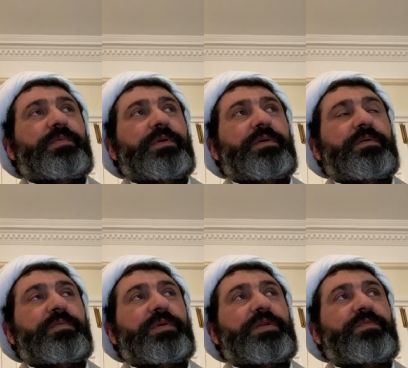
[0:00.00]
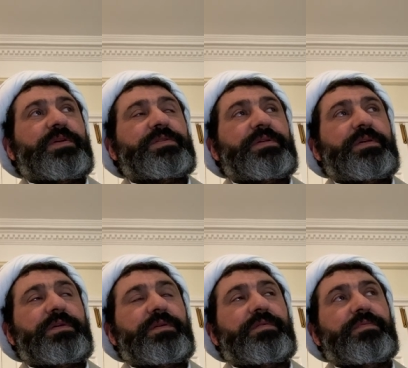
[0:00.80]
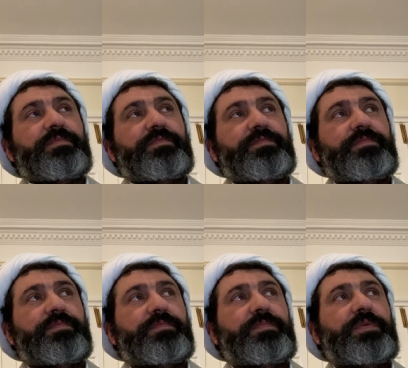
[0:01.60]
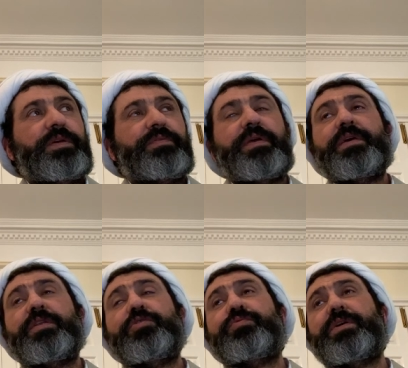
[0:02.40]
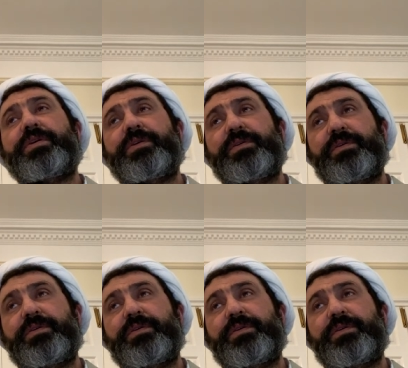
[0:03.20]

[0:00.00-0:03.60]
uh, when it was uh, iranian new year